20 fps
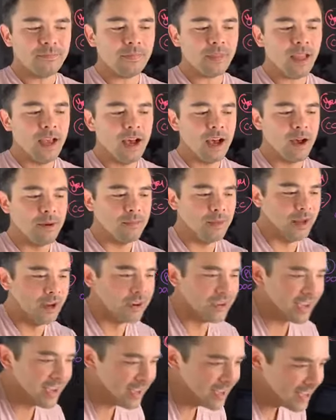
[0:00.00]

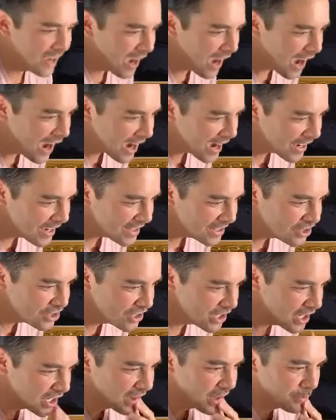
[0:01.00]
okay. Hi,
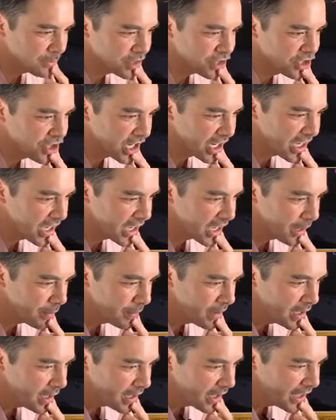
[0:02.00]
Janelle. I'm just checking up.
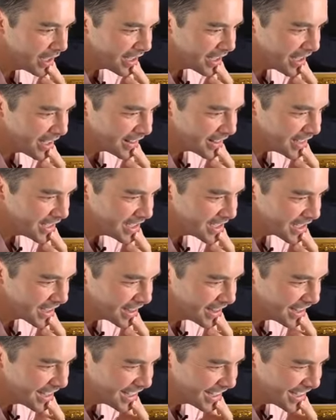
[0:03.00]

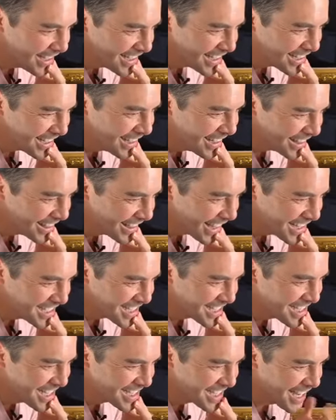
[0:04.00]
Liza
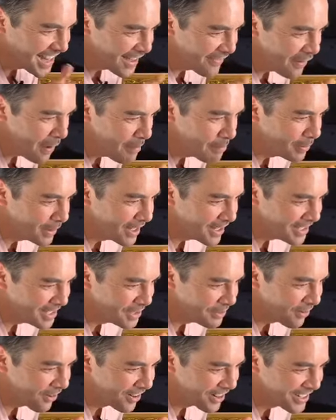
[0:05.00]
says, I love how blunt
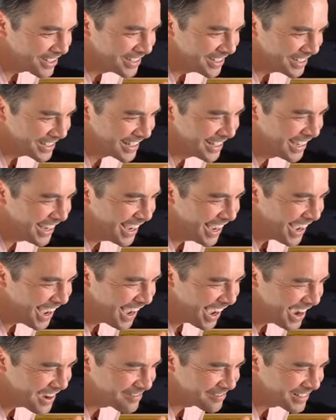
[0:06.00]
you are. Good.
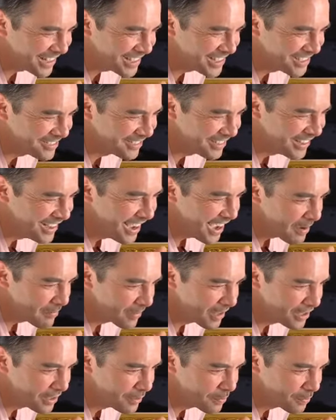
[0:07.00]
I'm glad
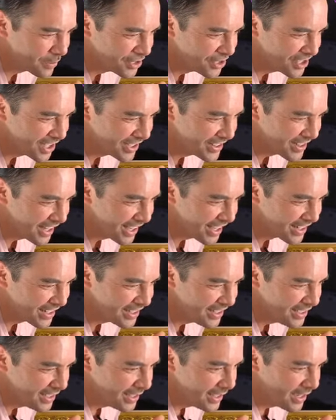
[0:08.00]
you appreciate that.
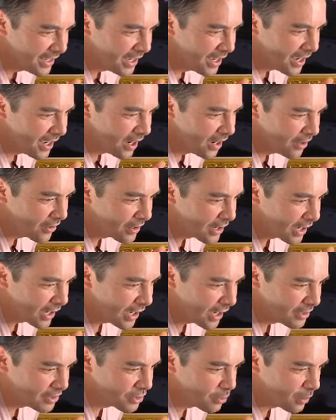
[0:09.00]
Okay.
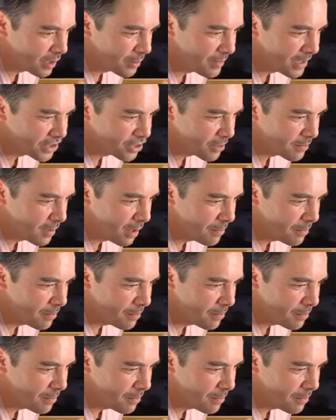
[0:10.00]
I just want to make sure I'm not